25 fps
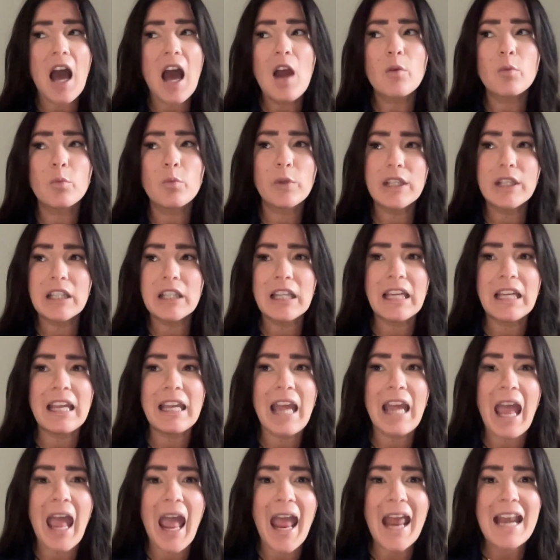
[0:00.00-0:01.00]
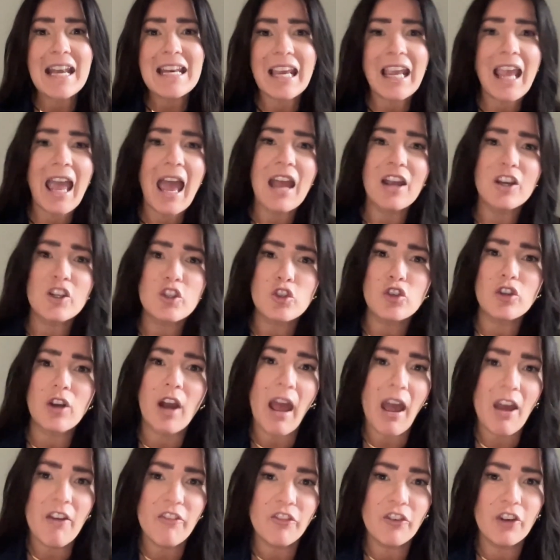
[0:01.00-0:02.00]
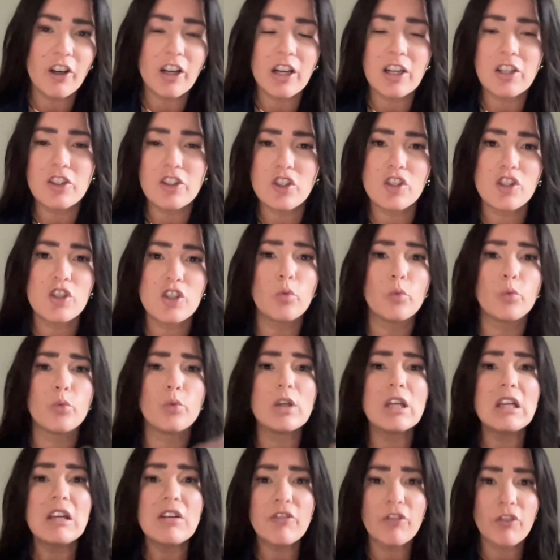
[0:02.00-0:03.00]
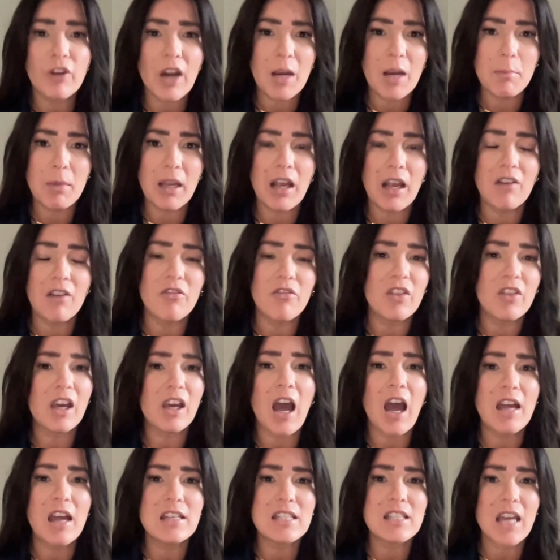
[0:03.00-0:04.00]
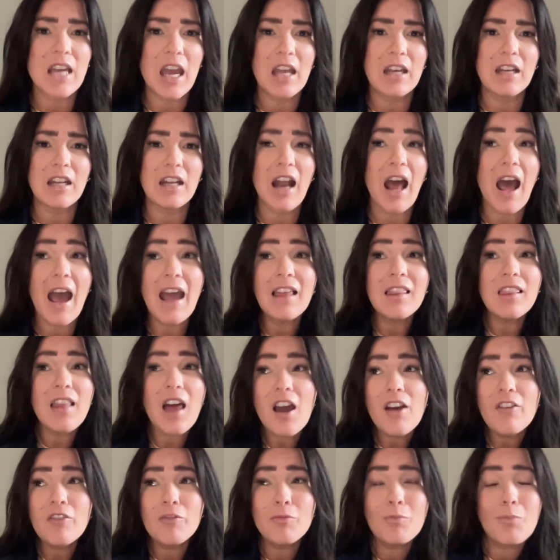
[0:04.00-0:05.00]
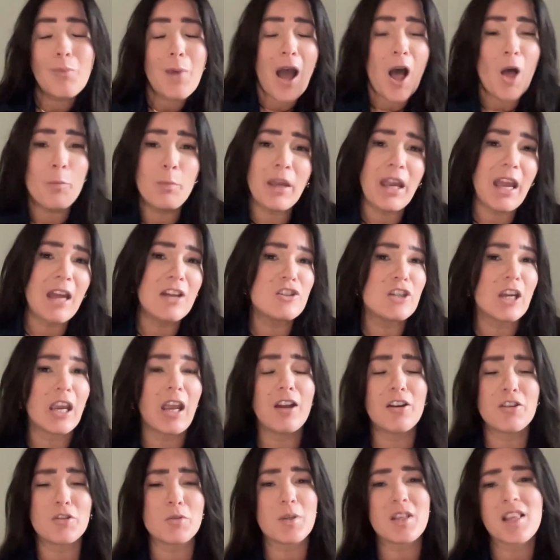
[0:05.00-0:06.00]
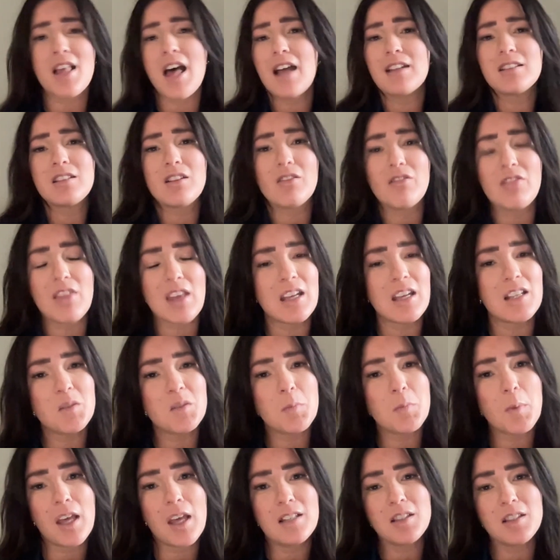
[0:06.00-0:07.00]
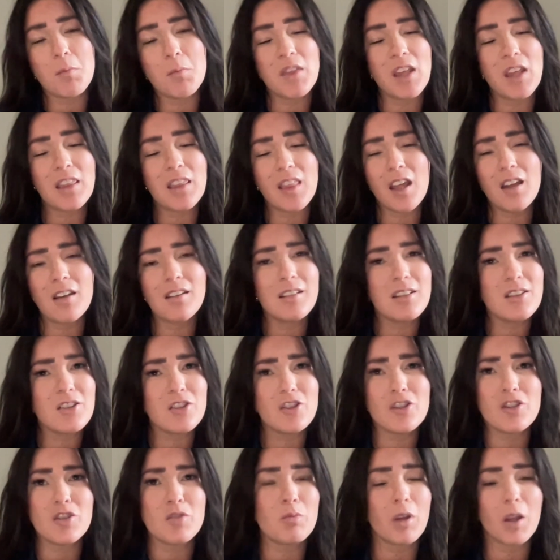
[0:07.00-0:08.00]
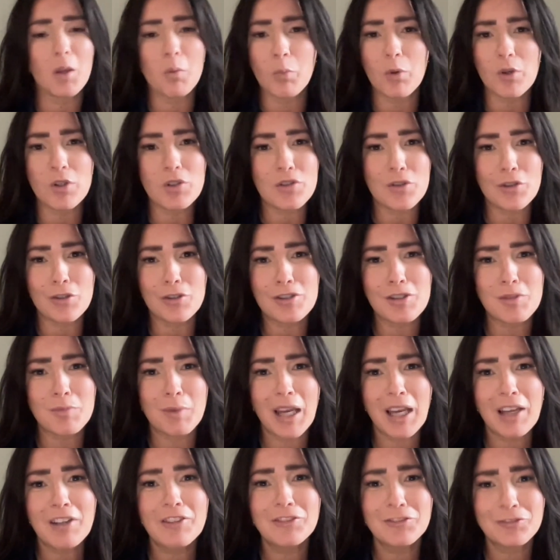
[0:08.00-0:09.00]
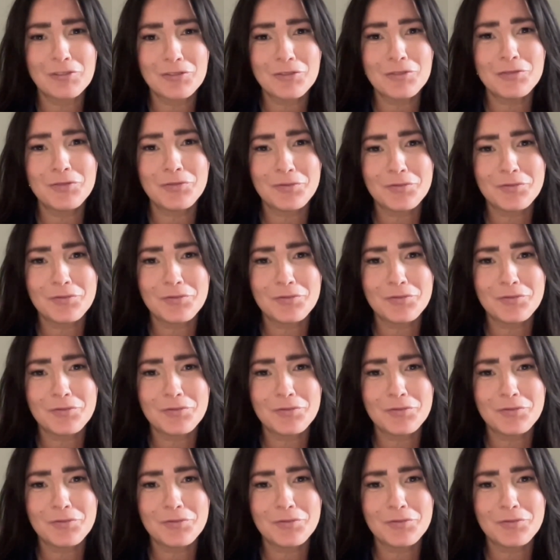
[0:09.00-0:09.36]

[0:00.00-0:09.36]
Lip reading: it's not really any extra effort. It's just a reframing of the content. And I love helping educators with lots of things, but that's something that is just really personal to me.